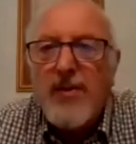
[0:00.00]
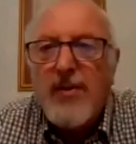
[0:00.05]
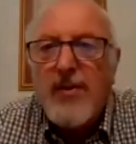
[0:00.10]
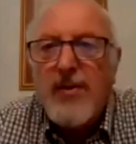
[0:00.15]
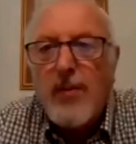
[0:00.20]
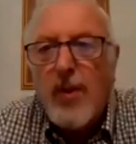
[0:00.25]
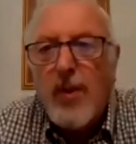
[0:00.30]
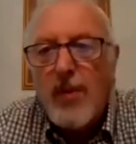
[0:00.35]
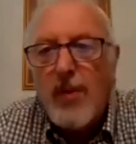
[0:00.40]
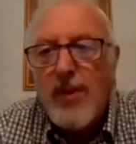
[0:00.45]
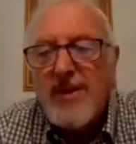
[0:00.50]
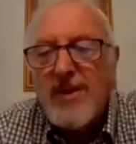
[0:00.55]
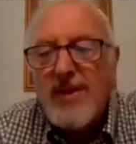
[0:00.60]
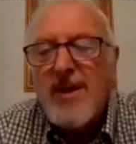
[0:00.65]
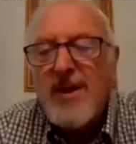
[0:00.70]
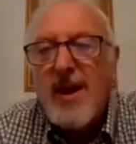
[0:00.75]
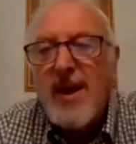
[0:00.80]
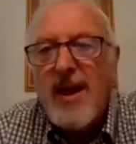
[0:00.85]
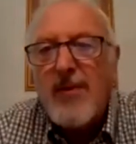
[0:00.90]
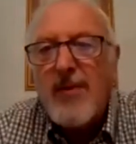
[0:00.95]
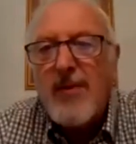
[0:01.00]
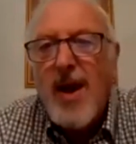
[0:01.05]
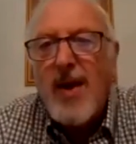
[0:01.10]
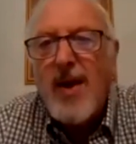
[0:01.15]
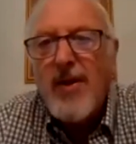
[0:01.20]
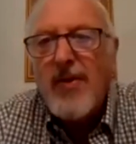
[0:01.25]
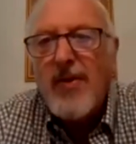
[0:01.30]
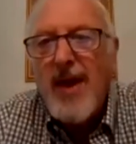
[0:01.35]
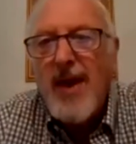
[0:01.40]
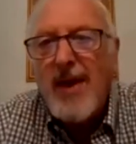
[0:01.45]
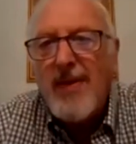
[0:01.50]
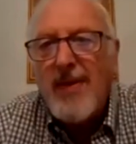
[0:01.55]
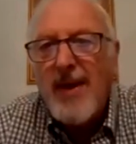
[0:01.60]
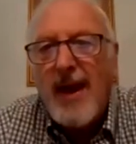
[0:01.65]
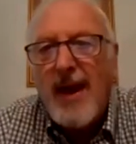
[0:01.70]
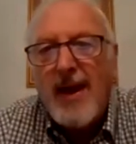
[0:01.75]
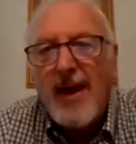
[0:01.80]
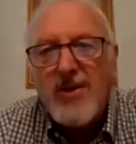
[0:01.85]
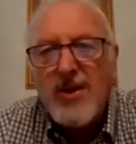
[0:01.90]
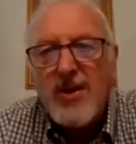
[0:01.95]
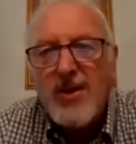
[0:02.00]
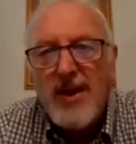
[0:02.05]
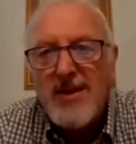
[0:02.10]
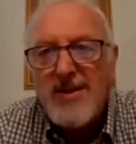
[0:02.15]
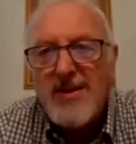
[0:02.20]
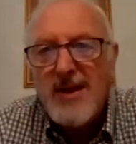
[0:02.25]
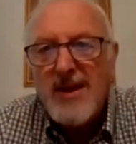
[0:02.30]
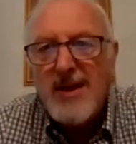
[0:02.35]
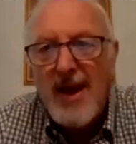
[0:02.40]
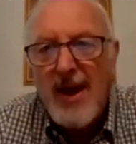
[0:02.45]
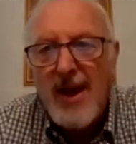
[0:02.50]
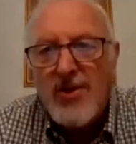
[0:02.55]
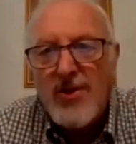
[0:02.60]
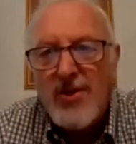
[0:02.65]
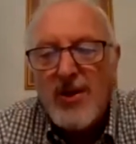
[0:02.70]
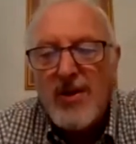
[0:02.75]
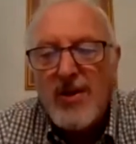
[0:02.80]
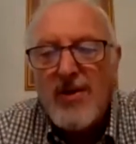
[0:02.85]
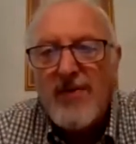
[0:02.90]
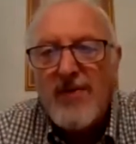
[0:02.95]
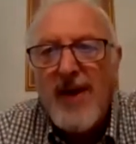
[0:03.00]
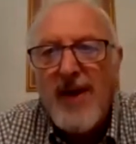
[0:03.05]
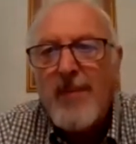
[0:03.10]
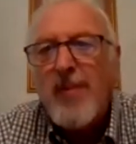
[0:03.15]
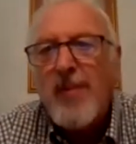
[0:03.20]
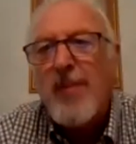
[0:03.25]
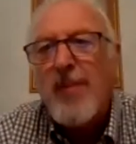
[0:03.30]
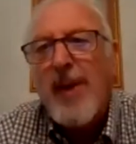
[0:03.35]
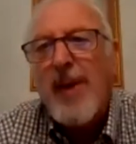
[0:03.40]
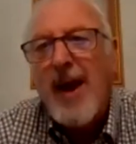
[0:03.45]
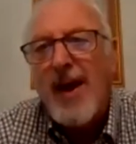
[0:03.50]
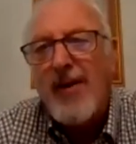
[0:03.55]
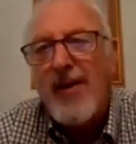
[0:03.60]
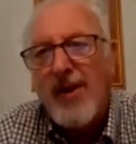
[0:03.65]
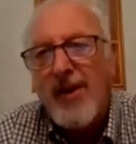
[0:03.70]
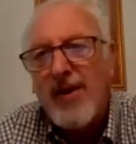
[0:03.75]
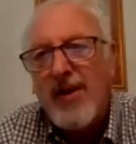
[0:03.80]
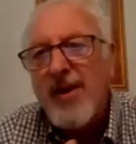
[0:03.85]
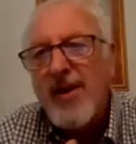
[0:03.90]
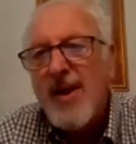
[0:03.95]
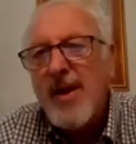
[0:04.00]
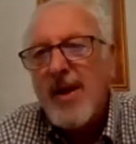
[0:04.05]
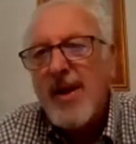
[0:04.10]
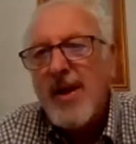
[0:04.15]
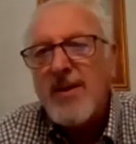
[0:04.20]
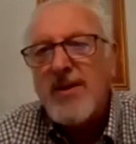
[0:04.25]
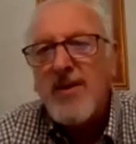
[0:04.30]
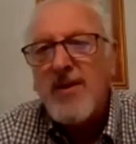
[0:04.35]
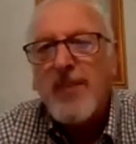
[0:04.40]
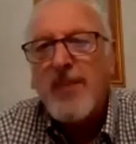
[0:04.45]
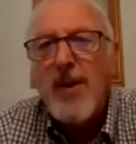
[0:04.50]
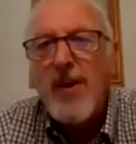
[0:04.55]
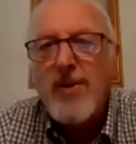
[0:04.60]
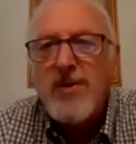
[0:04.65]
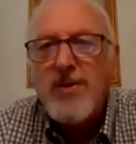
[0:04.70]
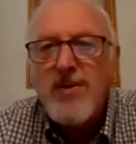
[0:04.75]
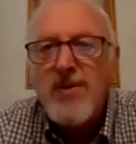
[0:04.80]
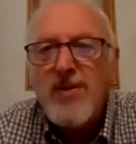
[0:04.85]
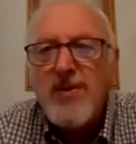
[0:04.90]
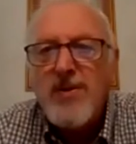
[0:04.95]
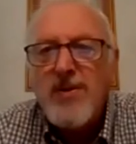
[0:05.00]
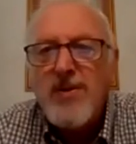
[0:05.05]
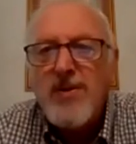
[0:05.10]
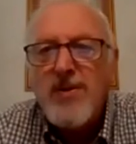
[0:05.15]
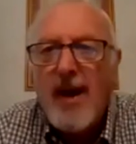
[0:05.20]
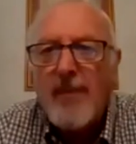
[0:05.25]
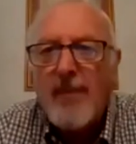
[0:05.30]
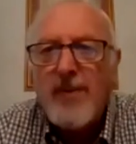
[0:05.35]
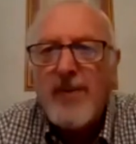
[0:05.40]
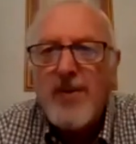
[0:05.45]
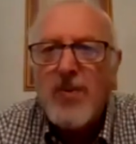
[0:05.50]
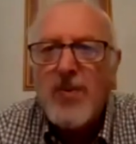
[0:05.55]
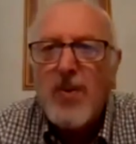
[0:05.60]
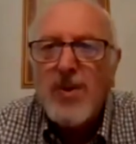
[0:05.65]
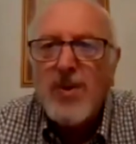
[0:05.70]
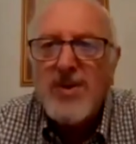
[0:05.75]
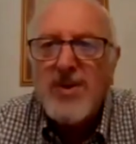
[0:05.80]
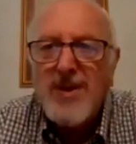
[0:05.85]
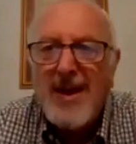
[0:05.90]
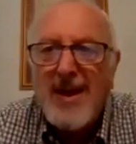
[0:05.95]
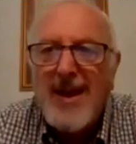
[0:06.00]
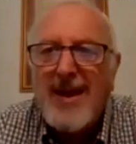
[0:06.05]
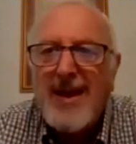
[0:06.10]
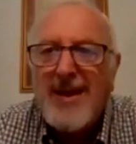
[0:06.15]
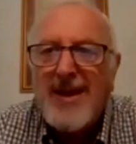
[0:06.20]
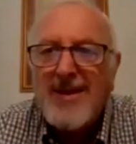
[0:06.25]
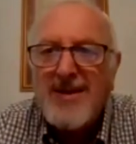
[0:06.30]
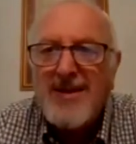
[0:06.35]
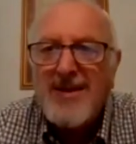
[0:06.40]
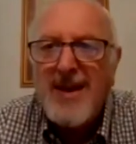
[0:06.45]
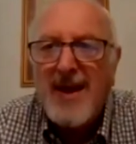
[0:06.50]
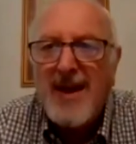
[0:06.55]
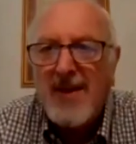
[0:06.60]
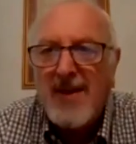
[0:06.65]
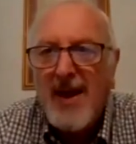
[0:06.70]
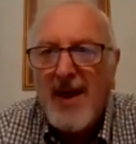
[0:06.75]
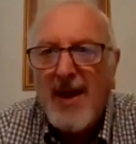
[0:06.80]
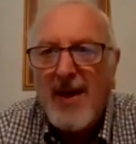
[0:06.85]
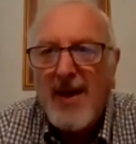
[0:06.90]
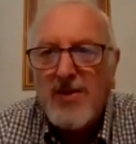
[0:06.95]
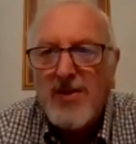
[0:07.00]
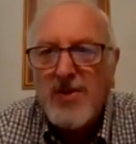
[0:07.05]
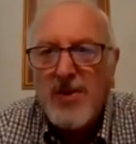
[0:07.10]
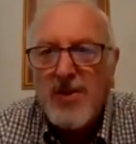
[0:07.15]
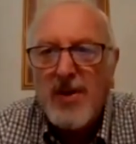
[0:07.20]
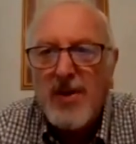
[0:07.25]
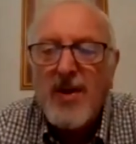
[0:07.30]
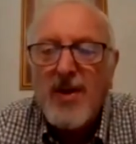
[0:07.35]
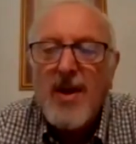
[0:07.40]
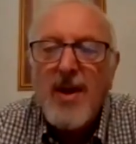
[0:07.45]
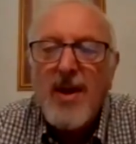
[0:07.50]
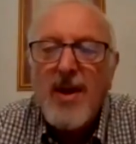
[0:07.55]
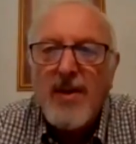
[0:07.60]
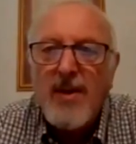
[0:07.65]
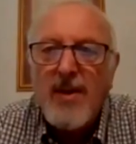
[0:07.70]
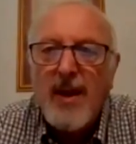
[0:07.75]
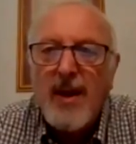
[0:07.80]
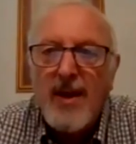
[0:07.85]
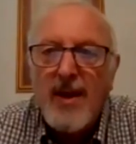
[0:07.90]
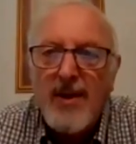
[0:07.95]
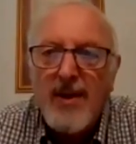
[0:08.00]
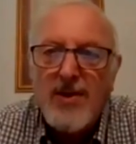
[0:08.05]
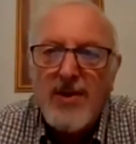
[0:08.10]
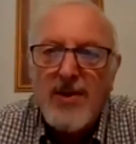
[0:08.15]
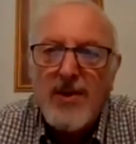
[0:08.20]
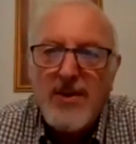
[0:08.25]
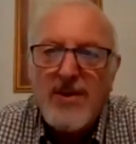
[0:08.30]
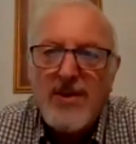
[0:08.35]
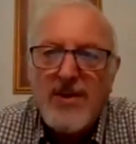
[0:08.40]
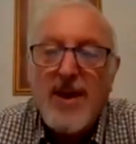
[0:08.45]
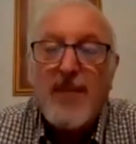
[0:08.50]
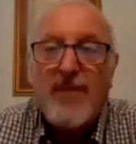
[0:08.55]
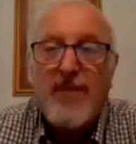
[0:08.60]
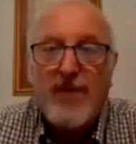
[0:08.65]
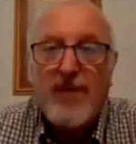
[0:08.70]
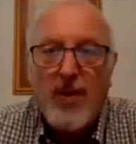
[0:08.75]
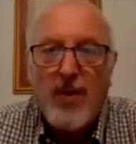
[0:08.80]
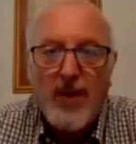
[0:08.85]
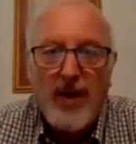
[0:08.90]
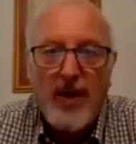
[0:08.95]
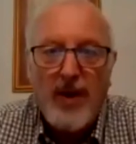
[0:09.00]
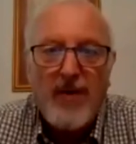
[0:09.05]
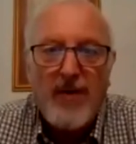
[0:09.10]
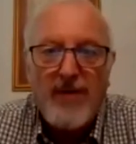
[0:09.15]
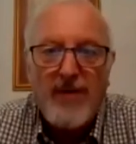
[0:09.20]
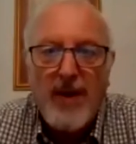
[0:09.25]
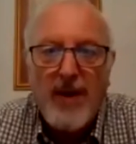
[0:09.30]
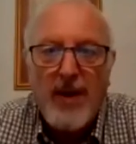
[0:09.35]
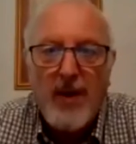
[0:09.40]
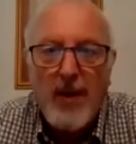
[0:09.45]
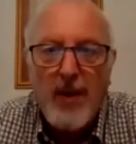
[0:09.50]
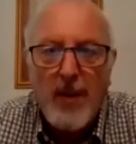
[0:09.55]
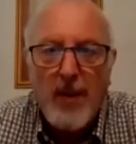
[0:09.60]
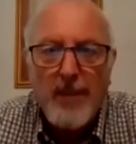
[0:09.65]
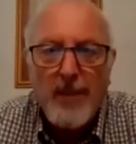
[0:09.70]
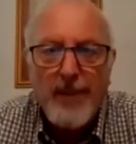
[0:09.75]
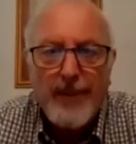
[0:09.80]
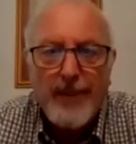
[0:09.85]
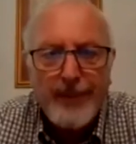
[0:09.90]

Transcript: what we see rather than the actual insulation. The vapor barrier is supposed to be up towards the heated side of the house, or the subflooring of the home.